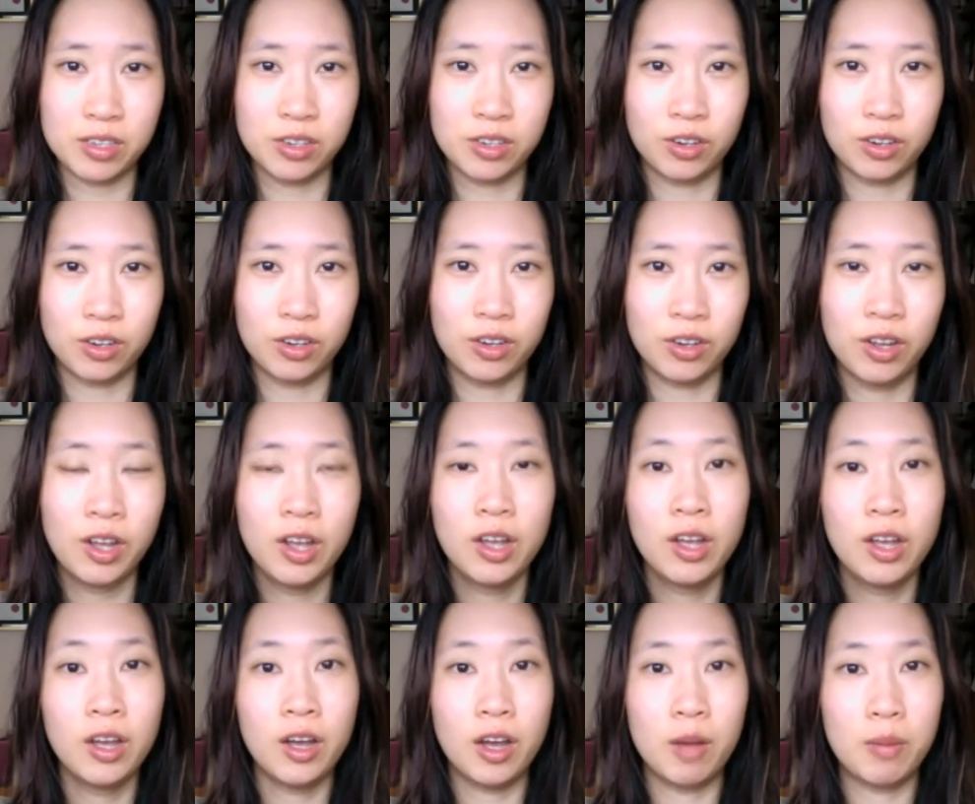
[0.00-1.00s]
ago
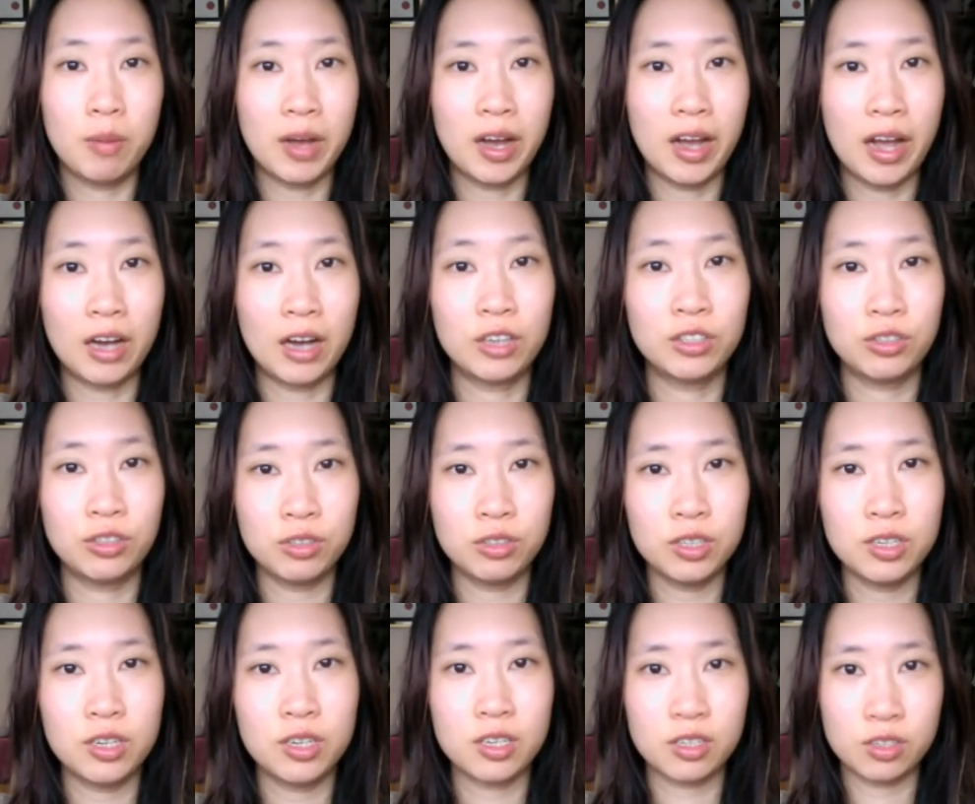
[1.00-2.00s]
about how
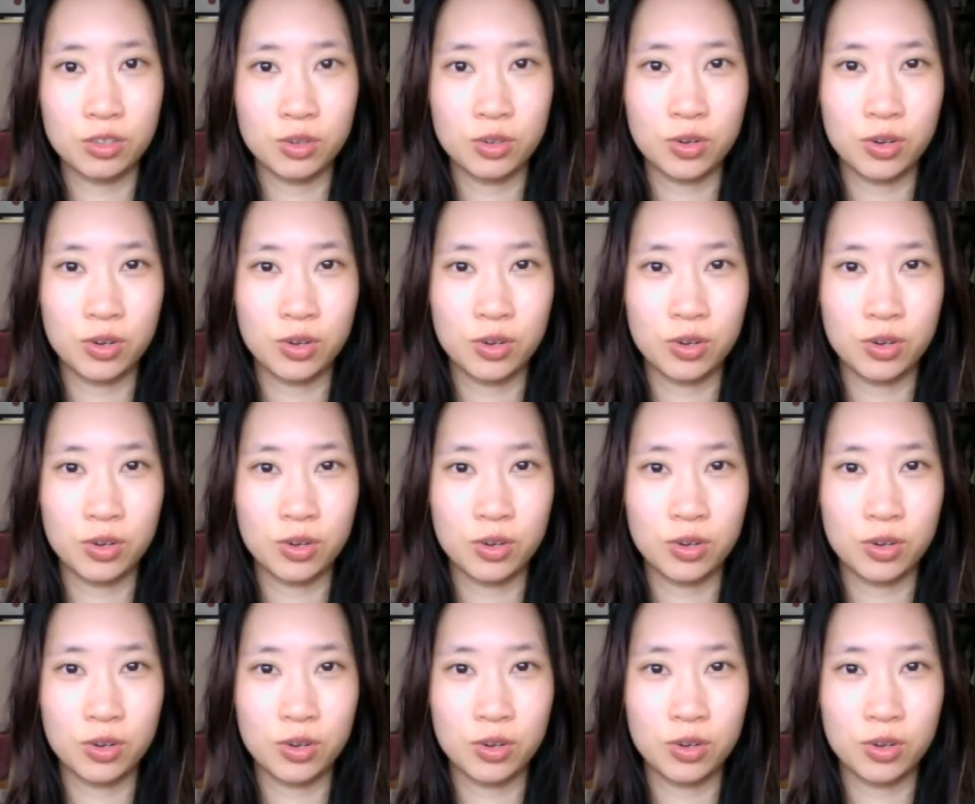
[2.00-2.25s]
sugar doesn't